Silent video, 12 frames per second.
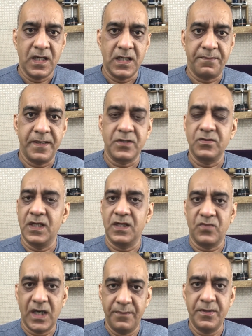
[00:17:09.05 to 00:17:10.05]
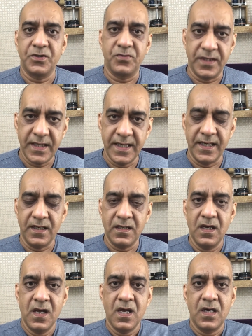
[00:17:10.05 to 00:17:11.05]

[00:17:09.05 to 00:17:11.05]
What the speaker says: depending on the environment you're in,